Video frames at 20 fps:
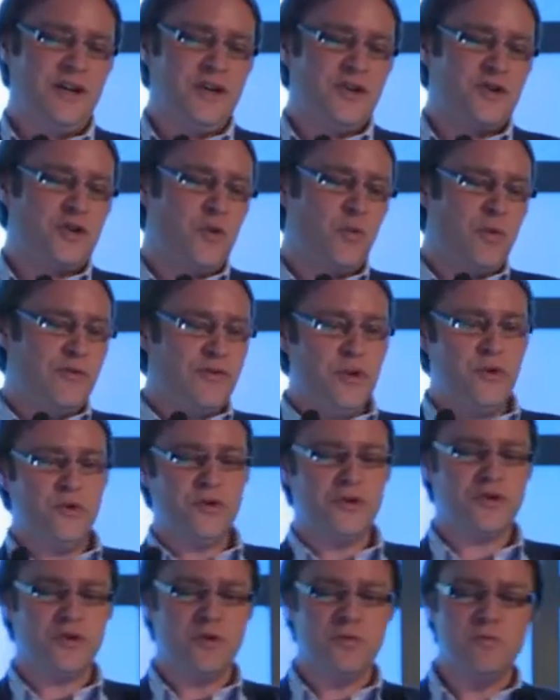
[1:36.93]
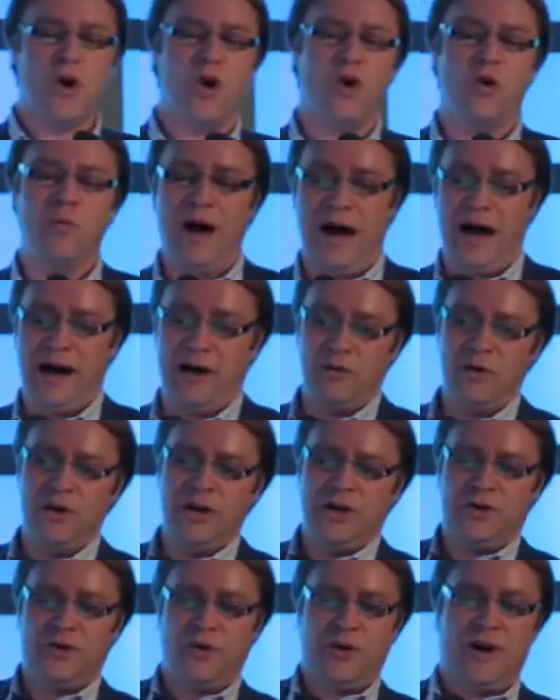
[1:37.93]
So with Userzoom Mobile,
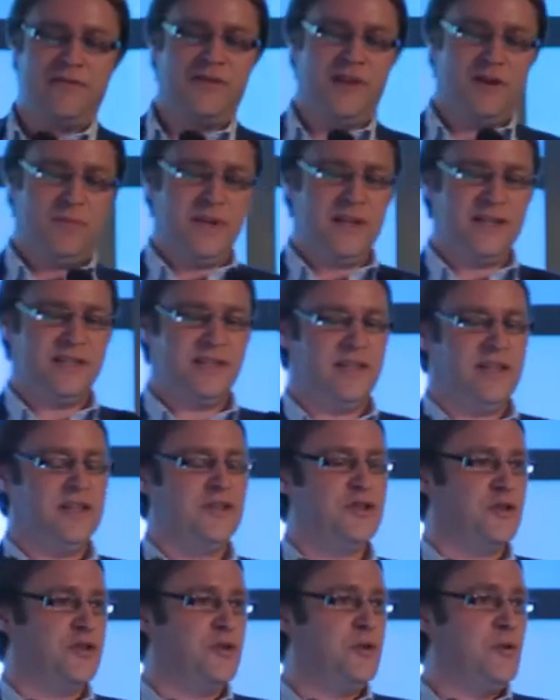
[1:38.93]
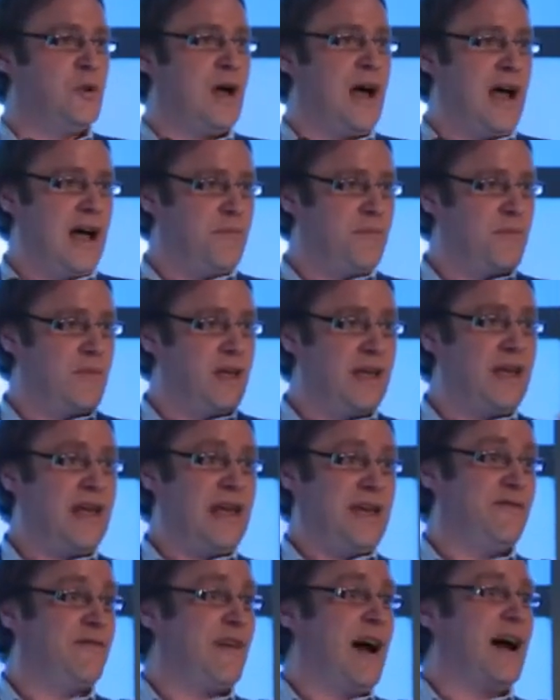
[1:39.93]
you have the ability to
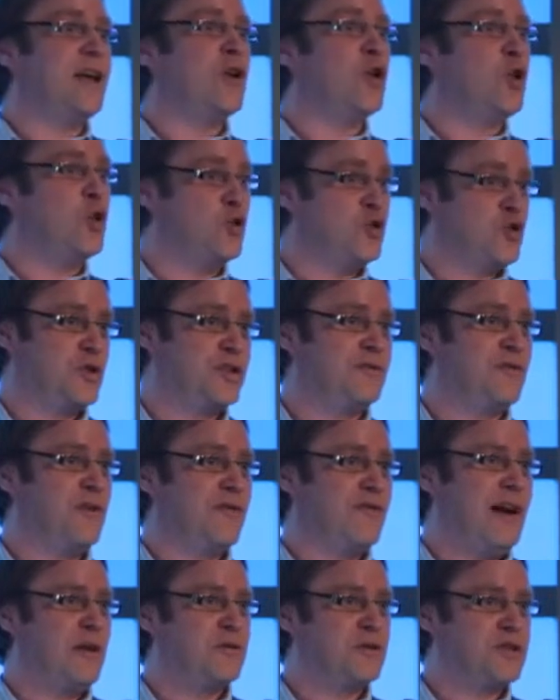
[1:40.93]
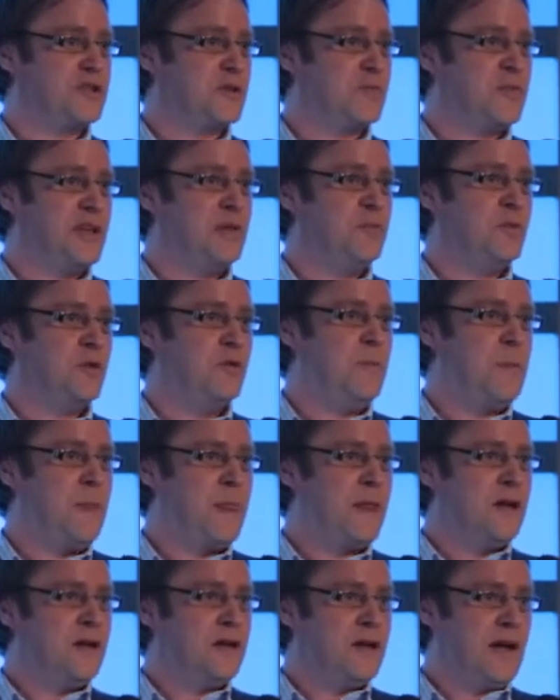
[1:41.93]
invite hundreds, if not thousands of people
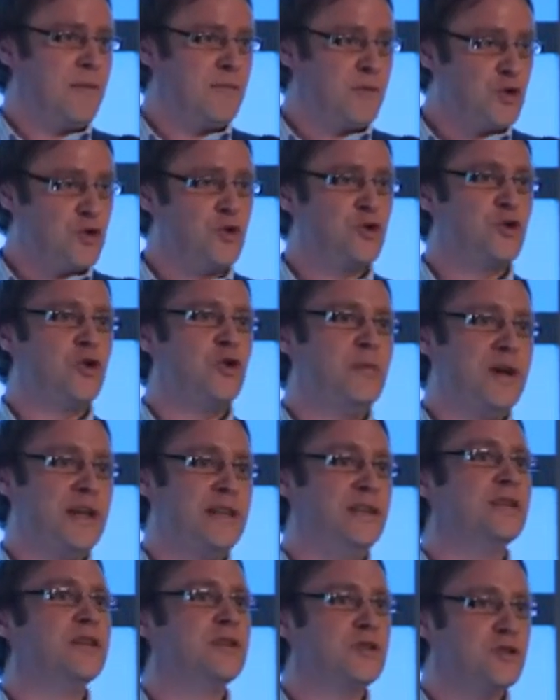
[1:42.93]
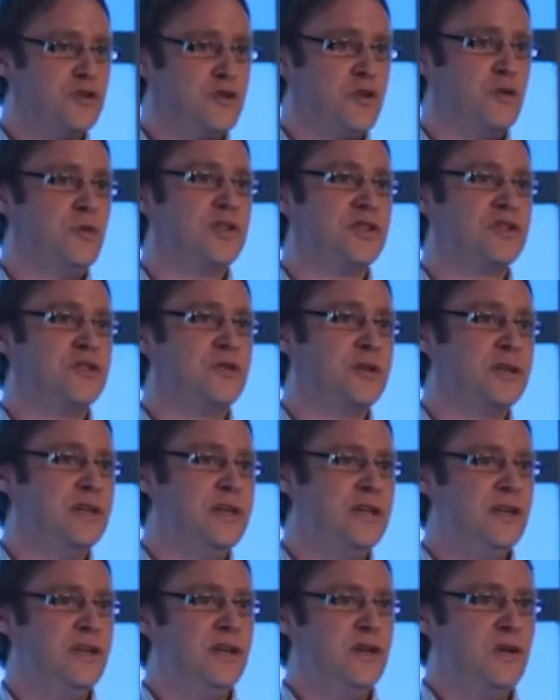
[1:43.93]
to come in to a
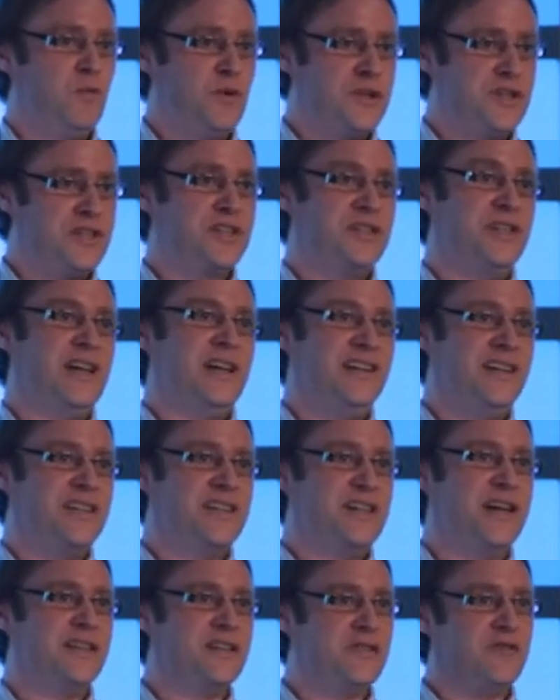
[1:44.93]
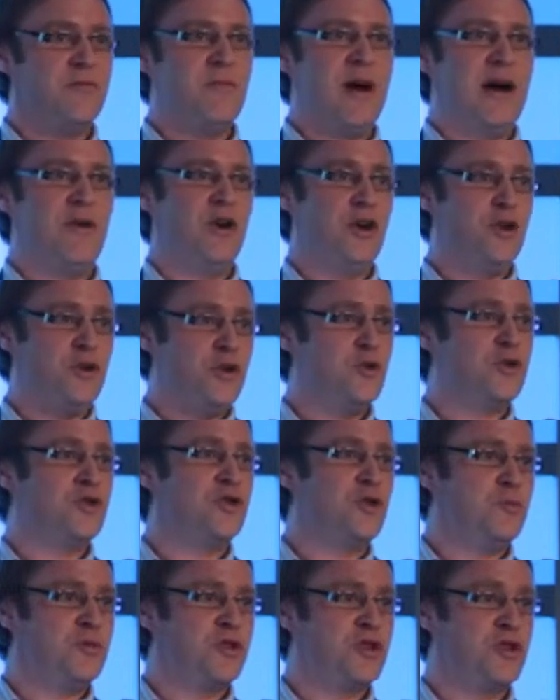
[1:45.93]
study, which is initiated from our
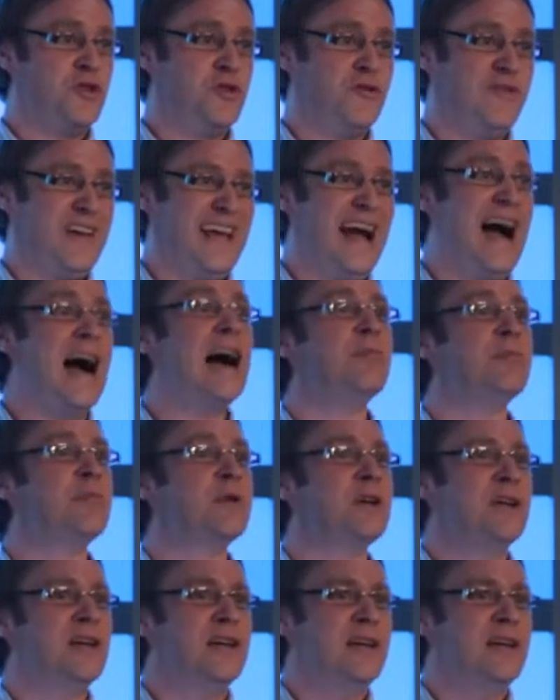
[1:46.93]
Userzoom survey app.